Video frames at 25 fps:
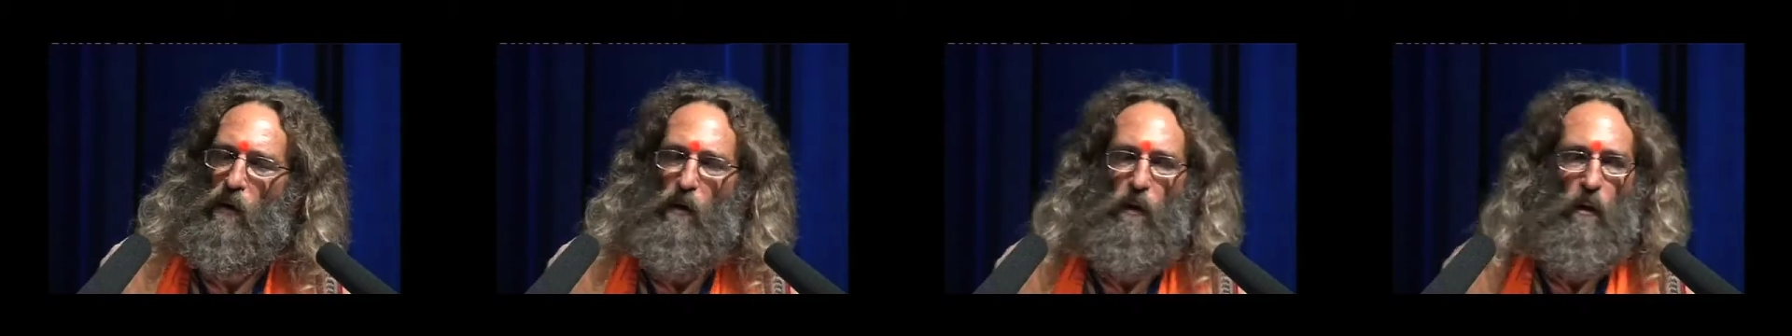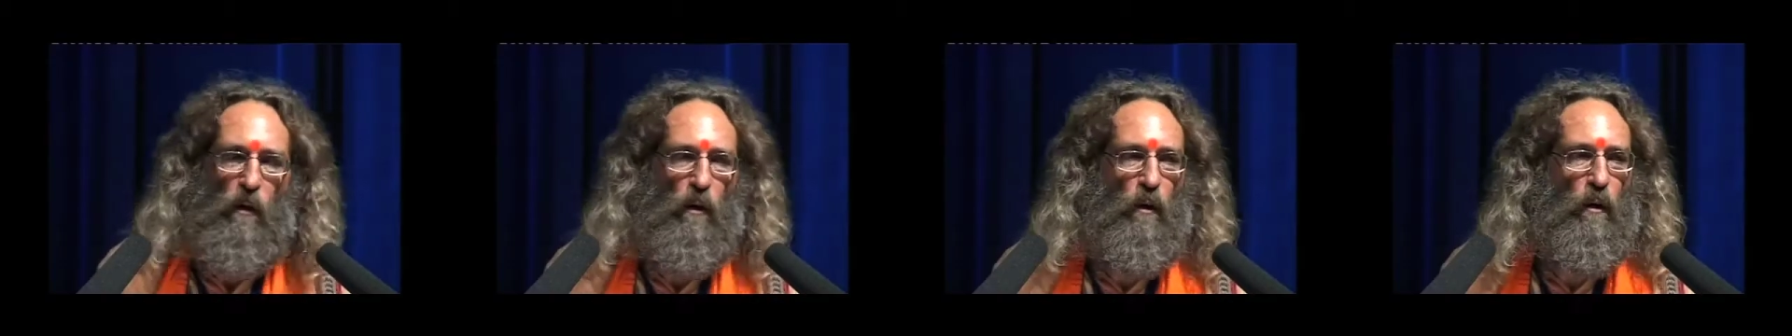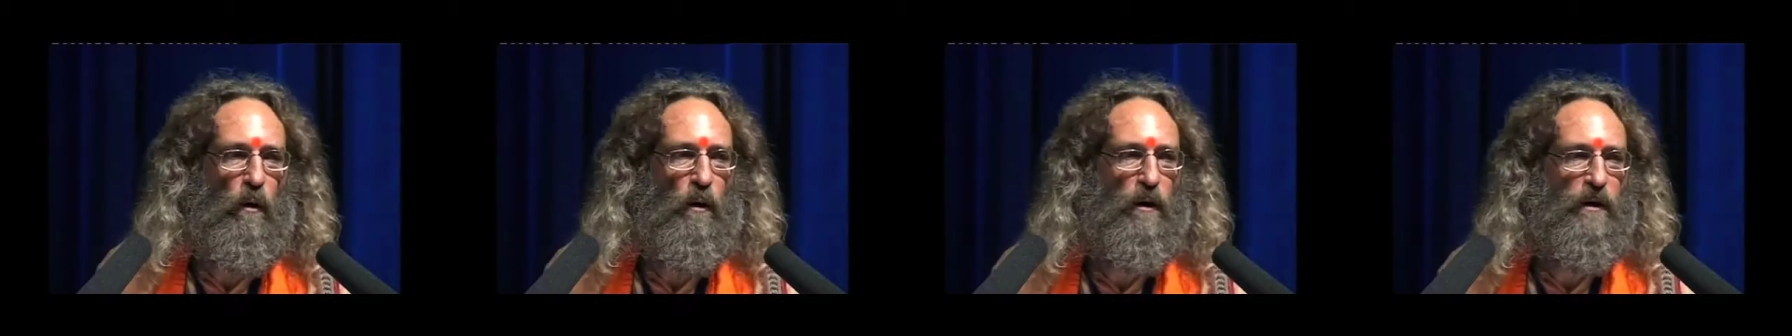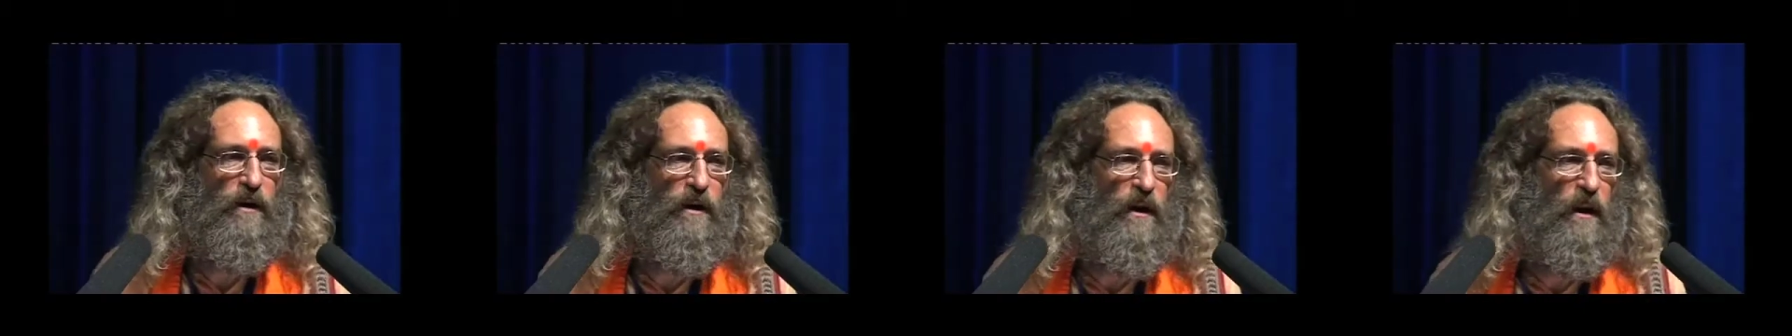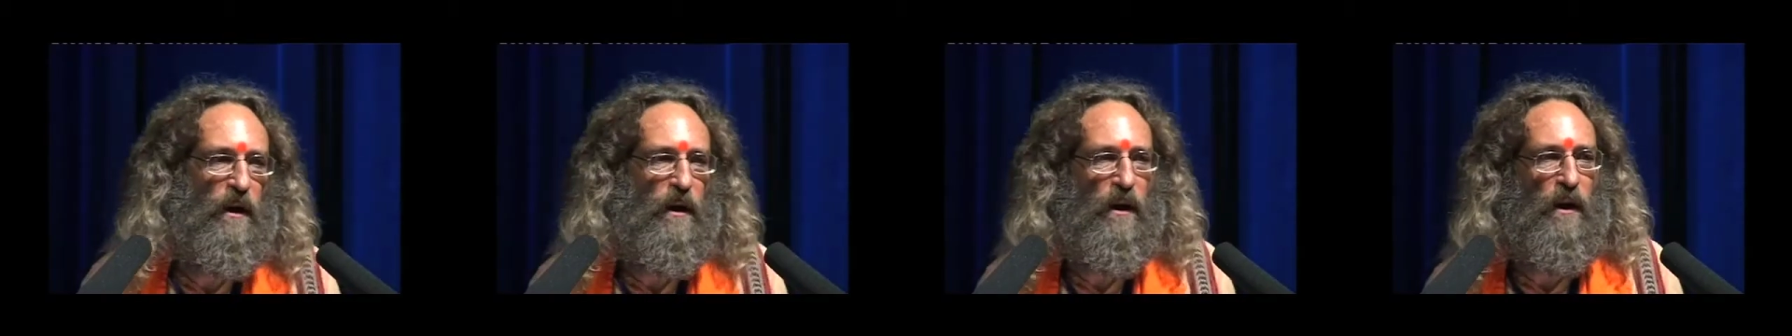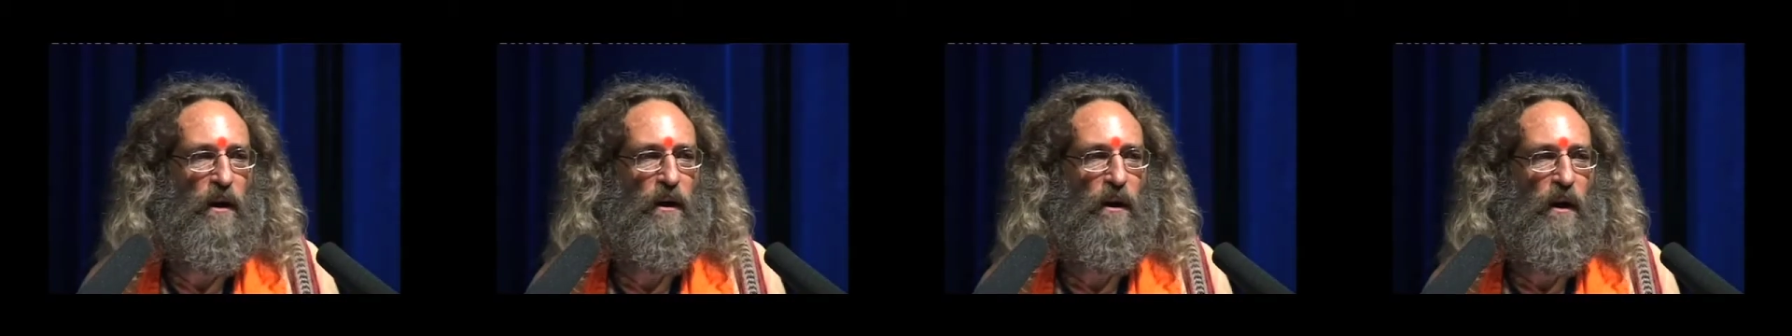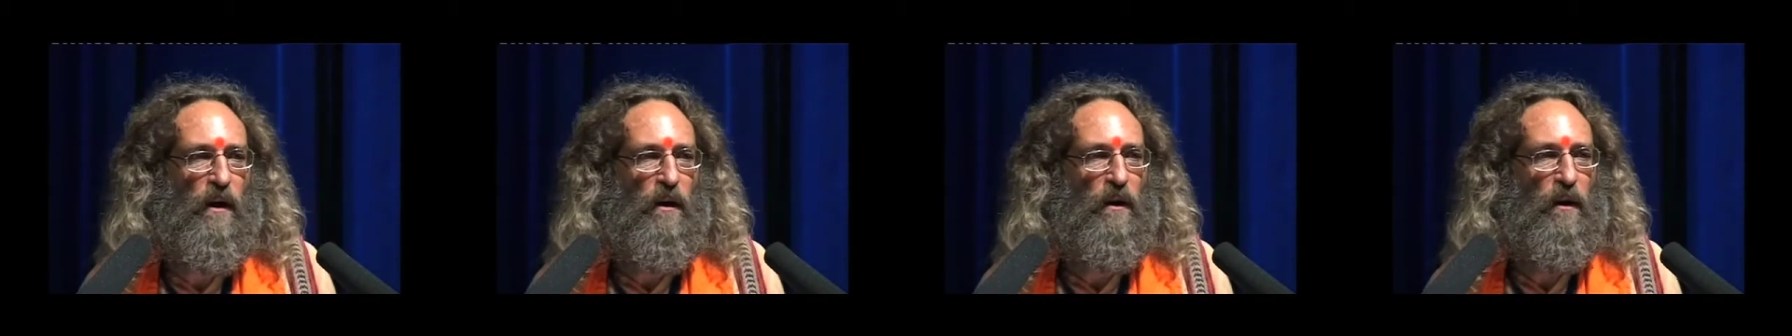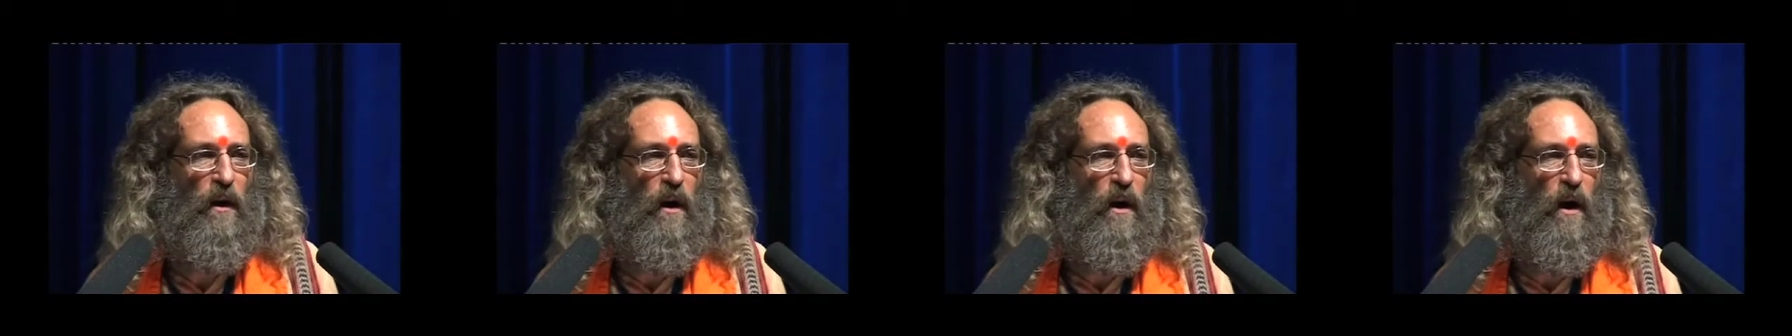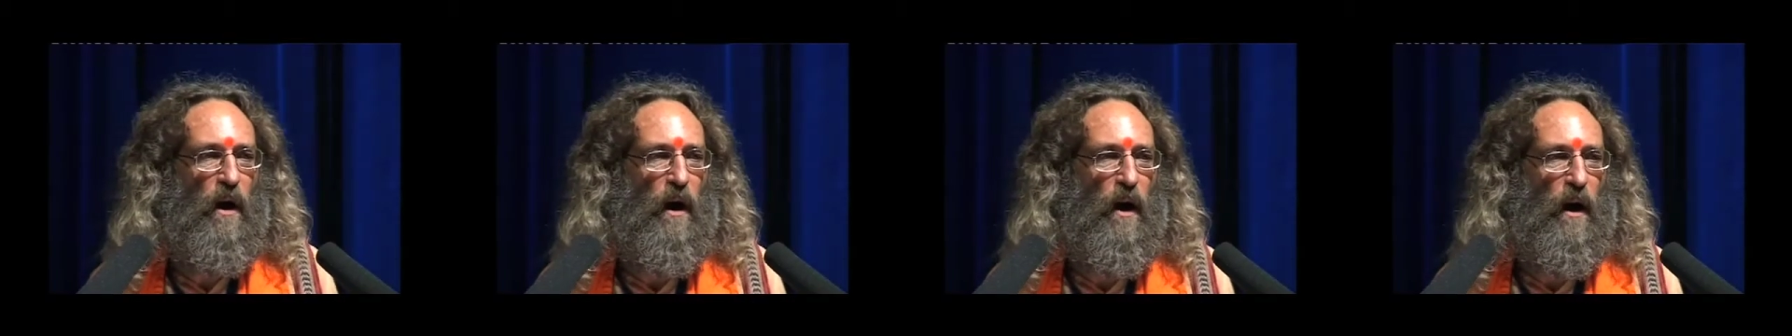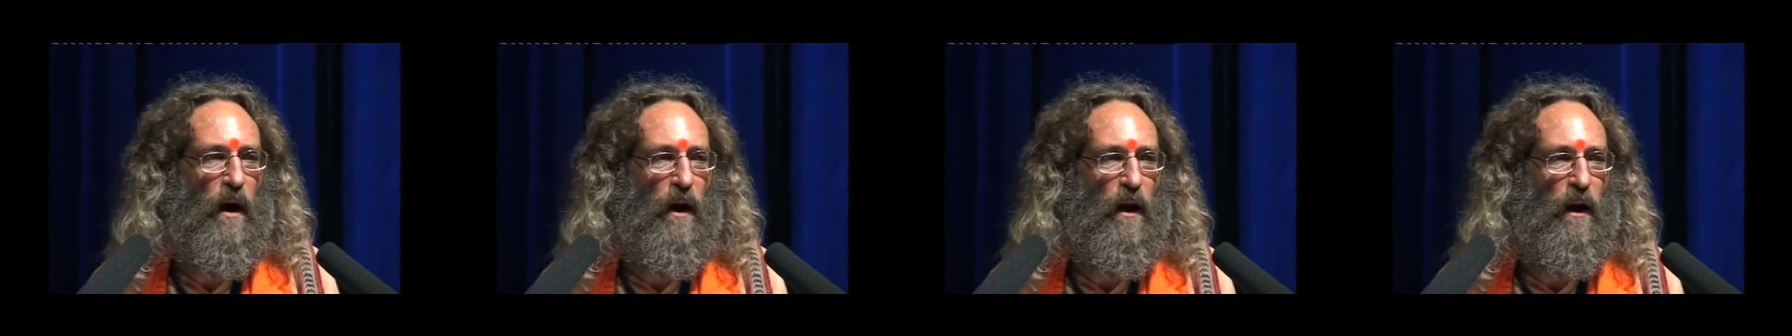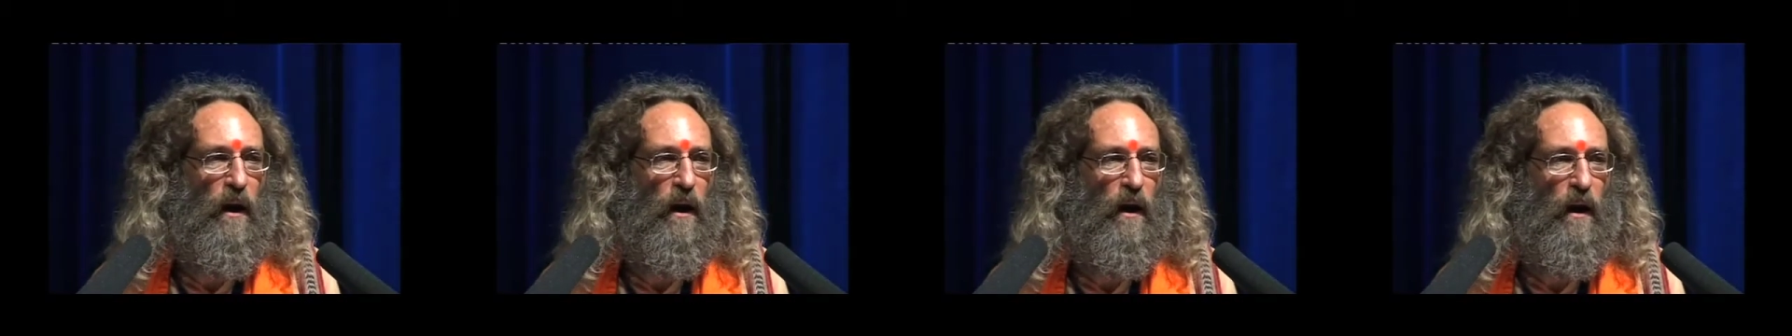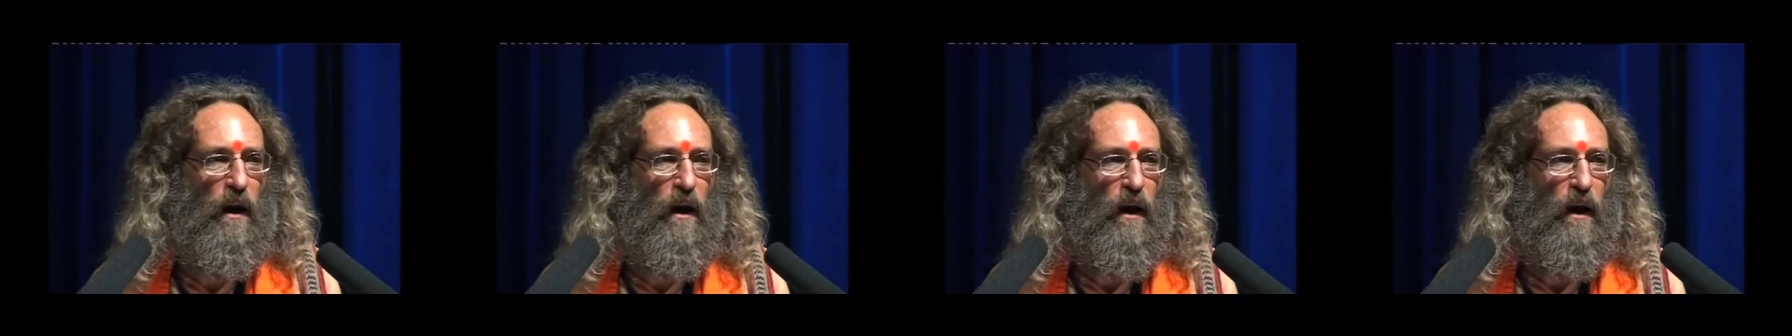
or did it lie